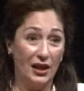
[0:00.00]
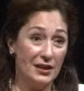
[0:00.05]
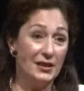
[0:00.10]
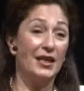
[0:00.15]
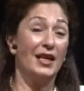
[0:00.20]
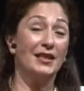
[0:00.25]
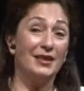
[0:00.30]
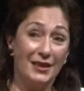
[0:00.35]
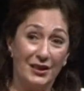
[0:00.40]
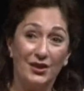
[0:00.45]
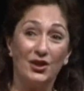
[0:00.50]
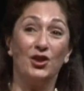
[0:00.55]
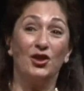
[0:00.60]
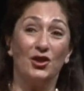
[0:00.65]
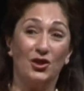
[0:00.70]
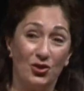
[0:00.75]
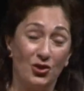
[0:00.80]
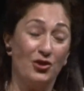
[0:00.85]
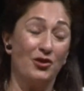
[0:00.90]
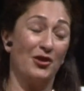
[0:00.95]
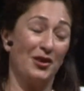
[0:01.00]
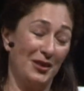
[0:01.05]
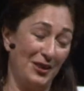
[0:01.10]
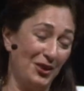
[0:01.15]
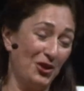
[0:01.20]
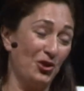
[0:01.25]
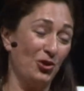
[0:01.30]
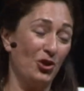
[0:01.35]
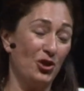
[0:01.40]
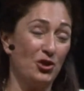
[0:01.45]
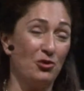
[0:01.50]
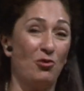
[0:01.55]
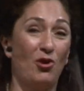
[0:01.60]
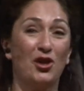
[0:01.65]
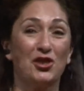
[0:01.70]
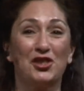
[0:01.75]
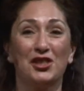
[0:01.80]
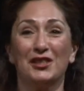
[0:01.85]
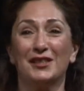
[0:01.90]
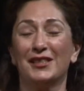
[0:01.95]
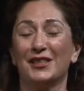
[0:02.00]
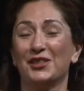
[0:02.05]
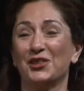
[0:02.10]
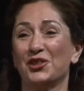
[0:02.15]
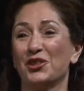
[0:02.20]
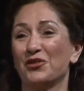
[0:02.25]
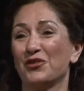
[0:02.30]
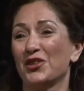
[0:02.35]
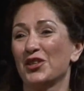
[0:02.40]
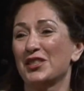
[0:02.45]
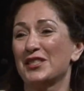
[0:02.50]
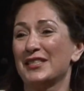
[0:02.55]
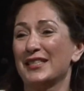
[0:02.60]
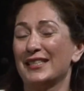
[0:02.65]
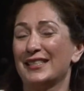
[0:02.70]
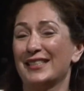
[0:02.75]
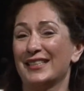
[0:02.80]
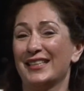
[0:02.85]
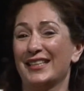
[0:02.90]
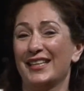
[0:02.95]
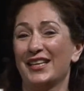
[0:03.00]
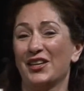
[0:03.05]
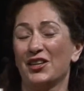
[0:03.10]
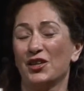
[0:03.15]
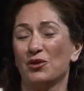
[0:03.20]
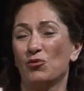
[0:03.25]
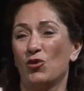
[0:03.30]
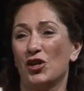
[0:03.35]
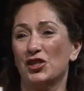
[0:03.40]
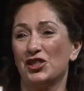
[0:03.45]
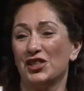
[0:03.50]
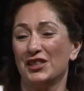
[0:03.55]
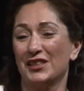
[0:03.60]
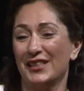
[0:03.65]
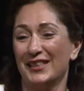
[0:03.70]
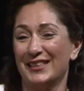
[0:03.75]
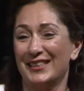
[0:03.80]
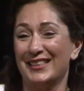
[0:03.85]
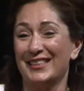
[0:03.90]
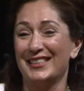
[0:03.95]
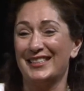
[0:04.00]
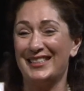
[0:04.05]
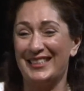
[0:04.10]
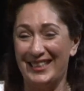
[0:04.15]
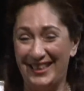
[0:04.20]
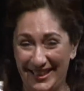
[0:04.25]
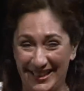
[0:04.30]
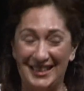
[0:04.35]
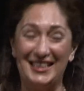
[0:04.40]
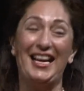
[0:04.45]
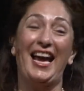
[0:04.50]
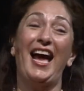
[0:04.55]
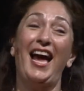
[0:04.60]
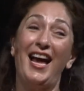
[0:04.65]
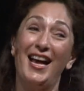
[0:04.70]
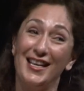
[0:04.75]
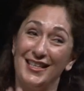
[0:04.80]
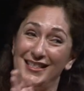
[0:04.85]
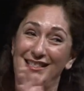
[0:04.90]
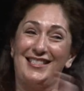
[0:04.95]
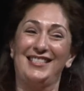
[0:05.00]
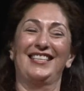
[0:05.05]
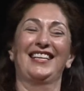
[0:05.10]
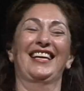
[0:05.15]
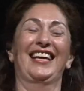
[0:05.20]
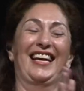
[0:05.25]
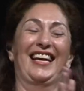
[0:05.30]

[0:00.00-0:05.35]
attending the George Washington University here in Washington, D.C. Yes.